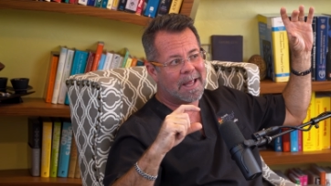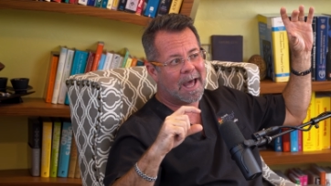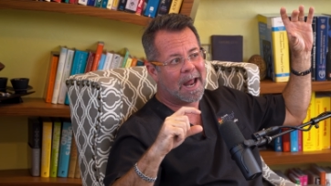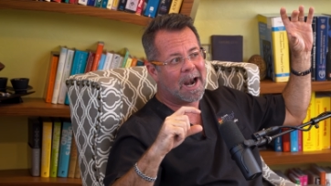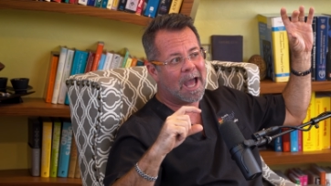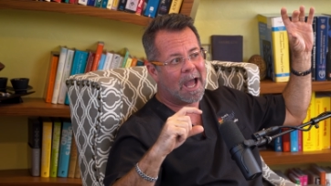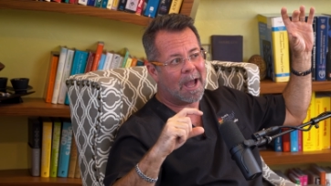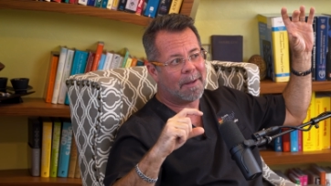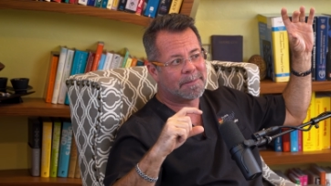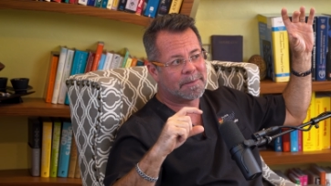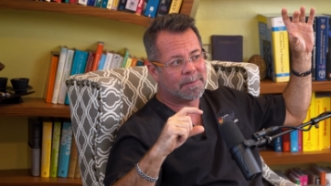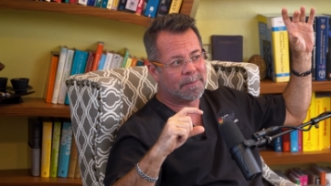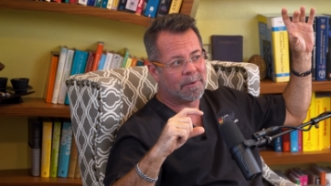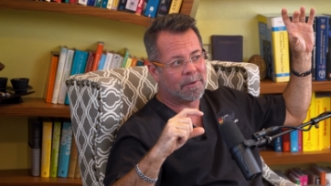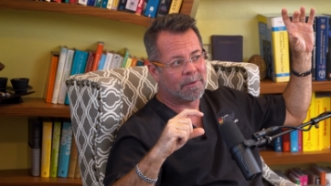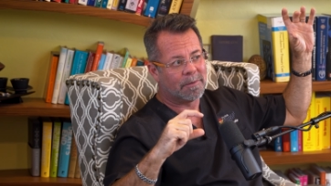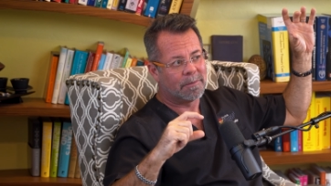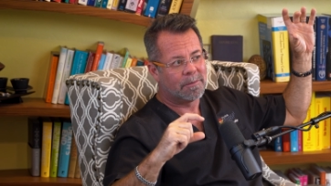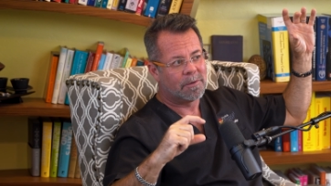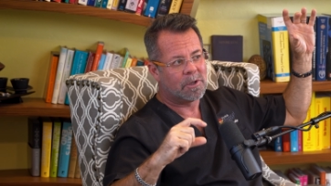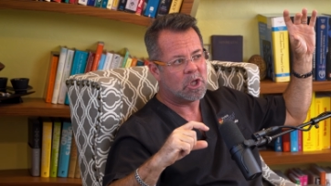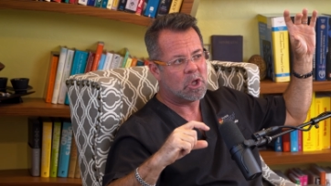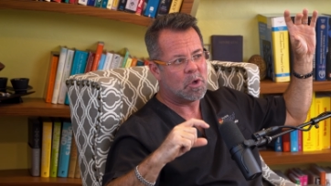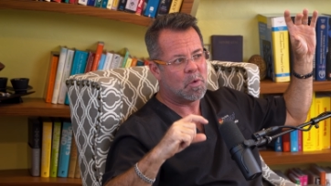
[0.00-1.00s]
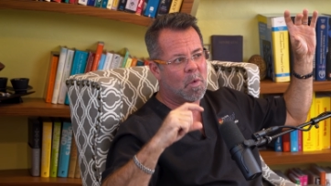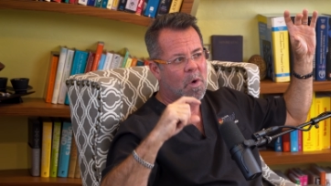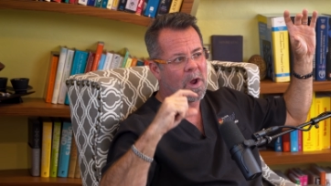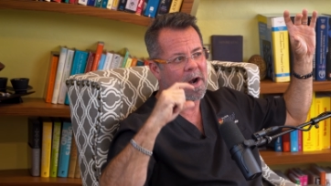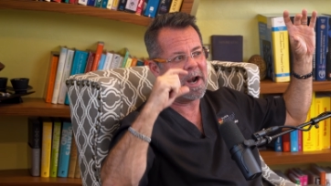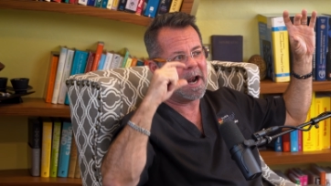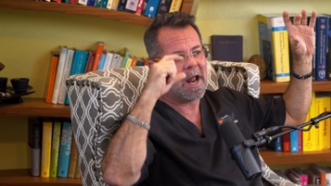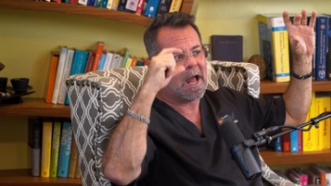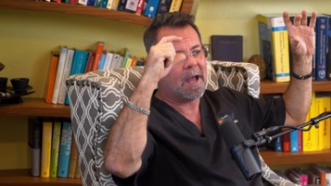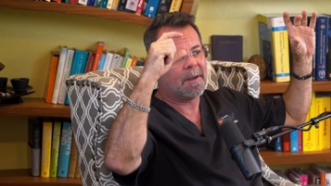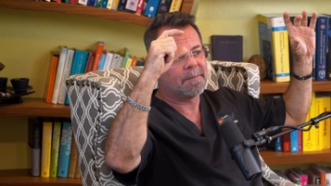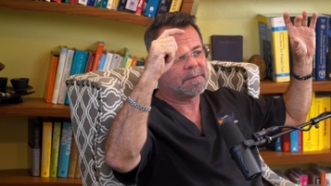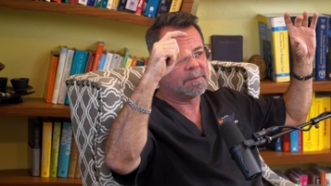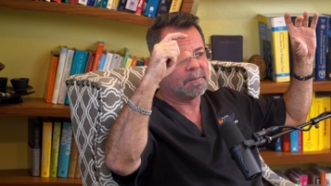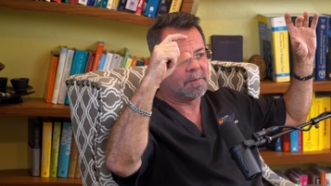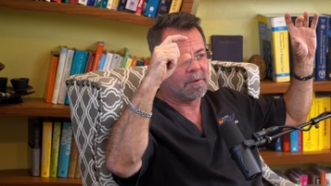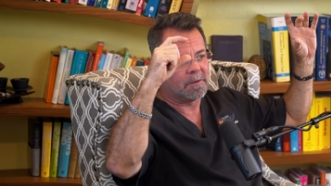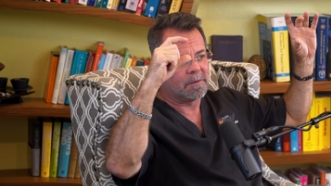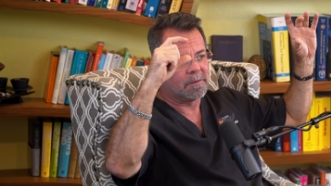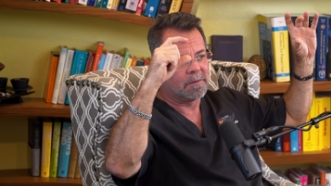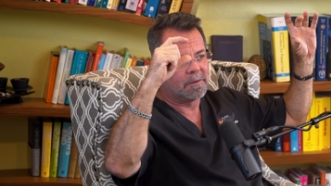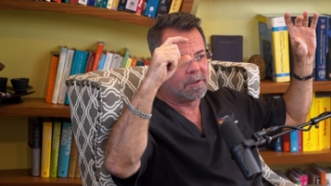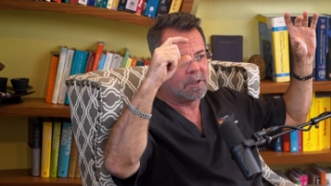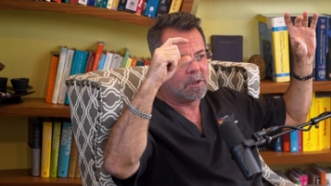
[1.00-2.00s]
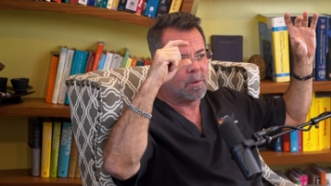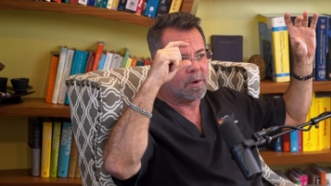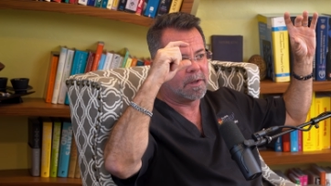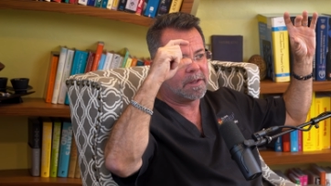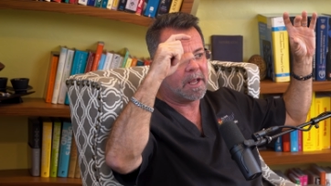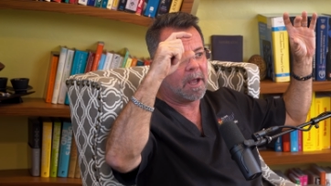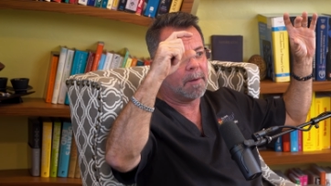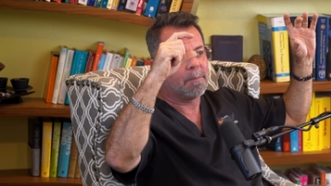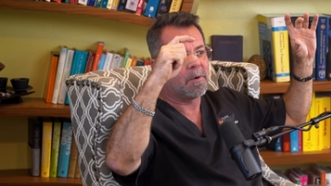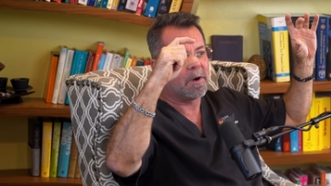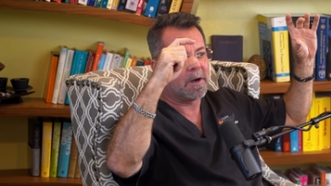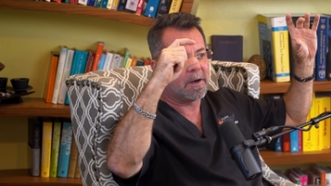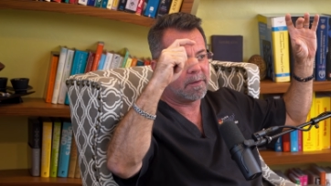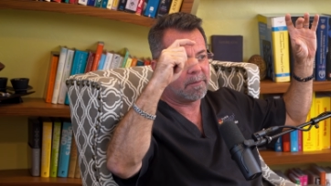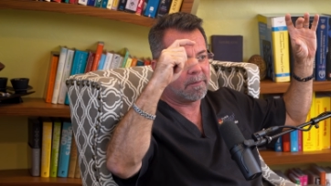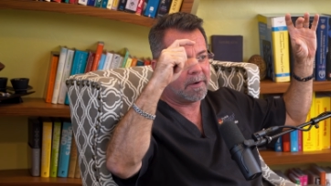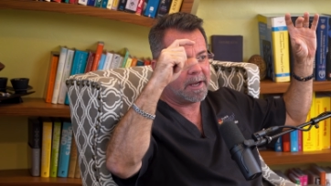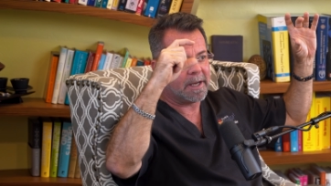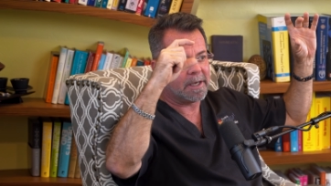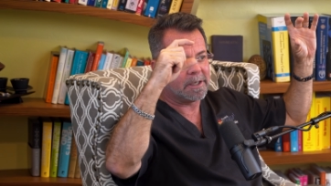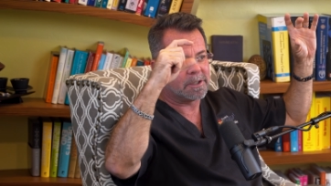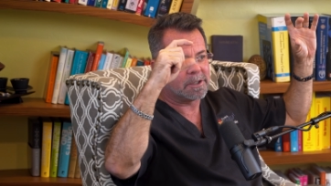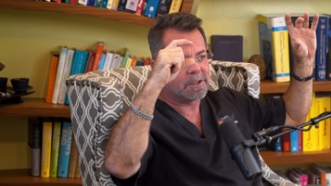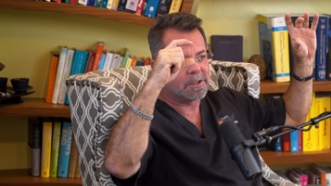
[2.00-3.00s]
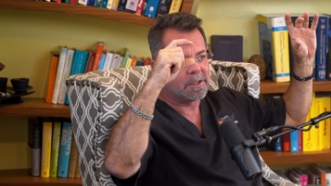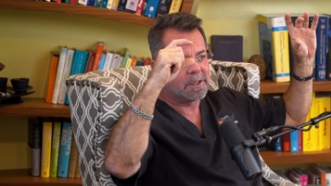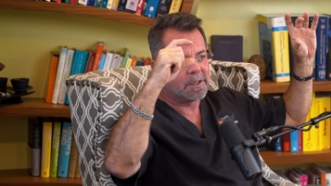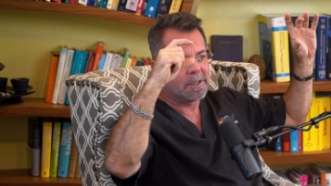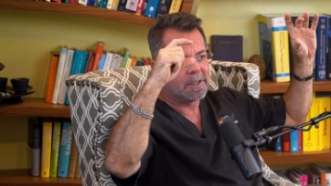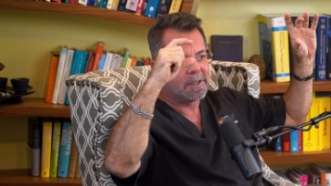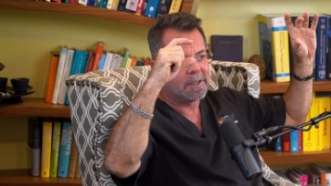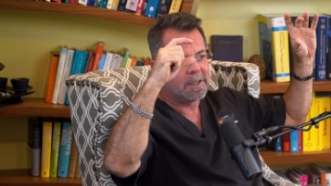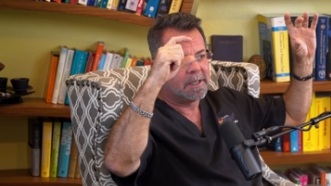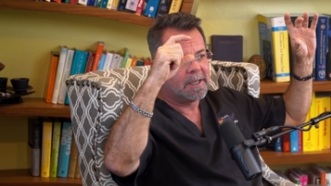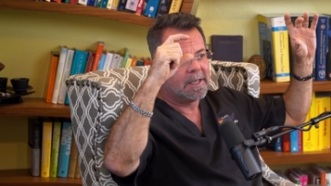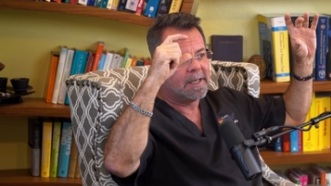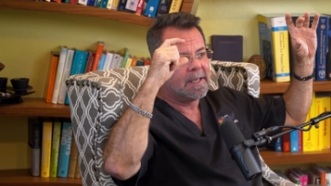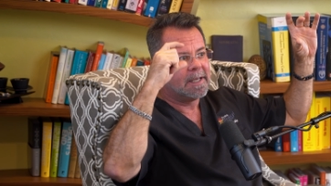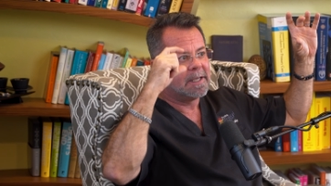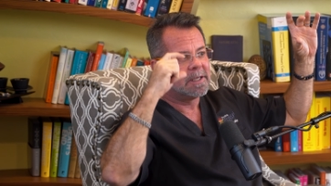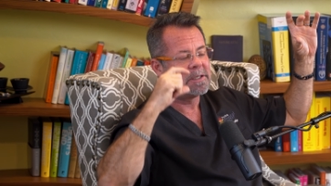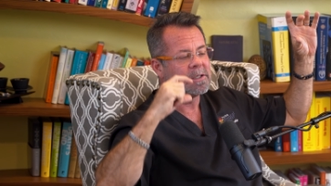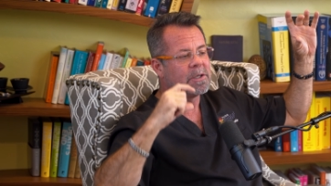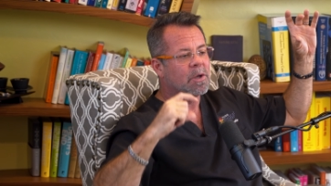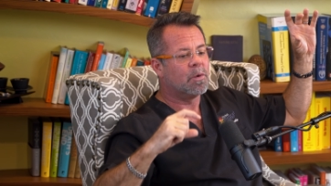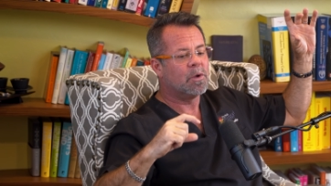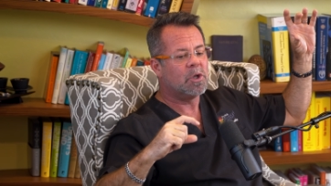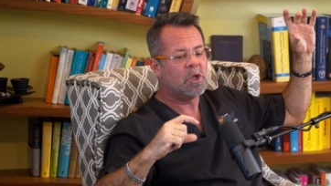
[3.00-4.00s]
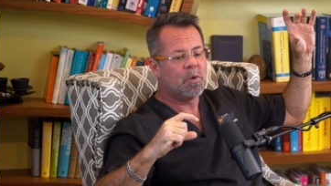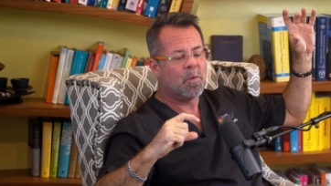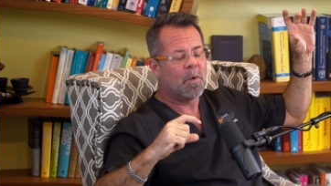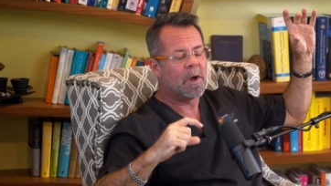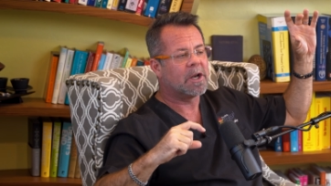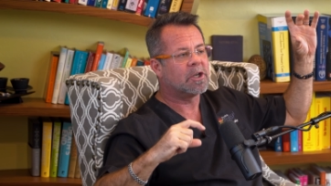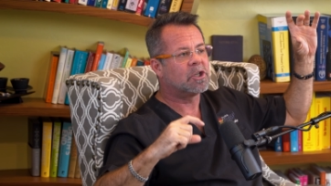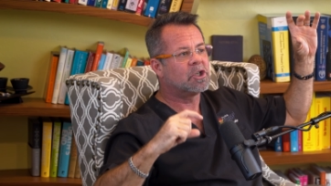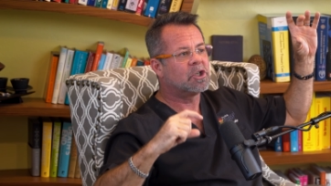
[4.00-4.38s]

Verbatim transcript: not optimal. You want it optimal. You want the upper end of the range. So you want to